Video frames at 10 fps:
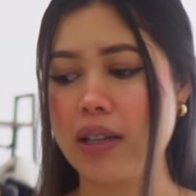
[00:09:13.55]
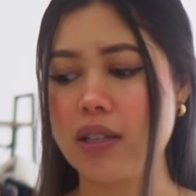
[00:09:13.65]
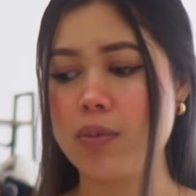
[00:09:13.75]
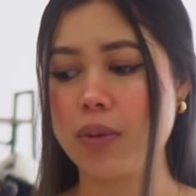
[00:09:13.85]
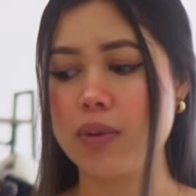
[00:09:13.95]

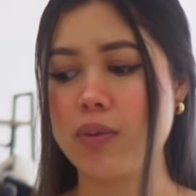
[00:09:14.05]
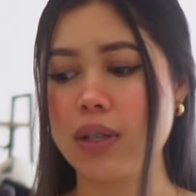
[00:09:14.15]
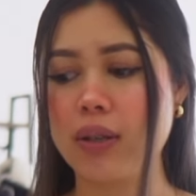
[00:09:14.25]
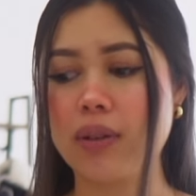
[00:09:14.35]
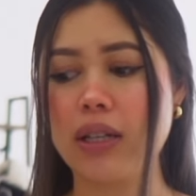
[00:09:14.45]
This book was
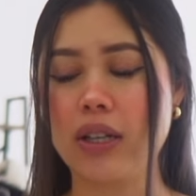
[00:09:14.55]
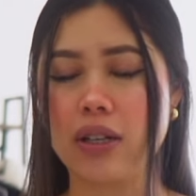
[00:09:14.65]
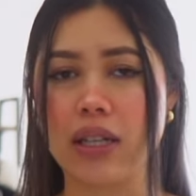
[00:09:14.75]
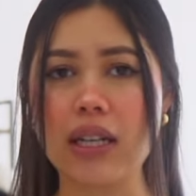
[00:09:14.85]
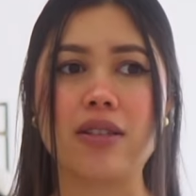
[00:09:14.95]
really, really
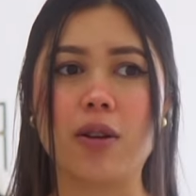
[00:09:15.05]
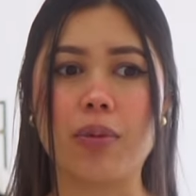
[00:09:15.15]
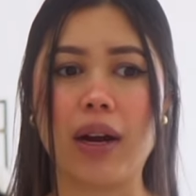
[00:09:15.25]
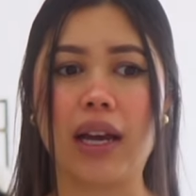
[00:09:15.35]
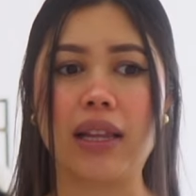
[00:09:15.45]
good. I started
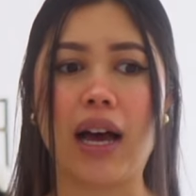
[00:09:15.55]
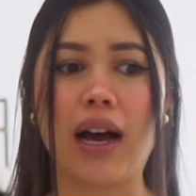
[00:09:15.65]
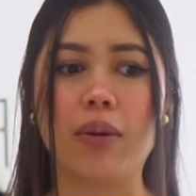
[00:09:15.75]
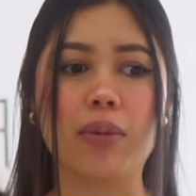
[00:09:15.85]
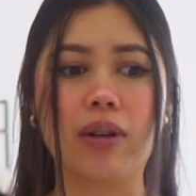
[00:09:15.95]
praying that
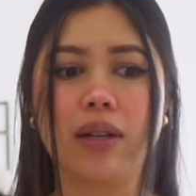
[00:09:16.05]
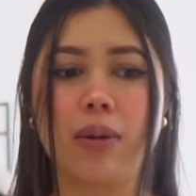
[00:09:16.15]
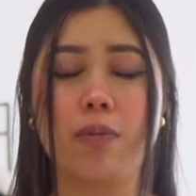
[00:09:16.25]
I won't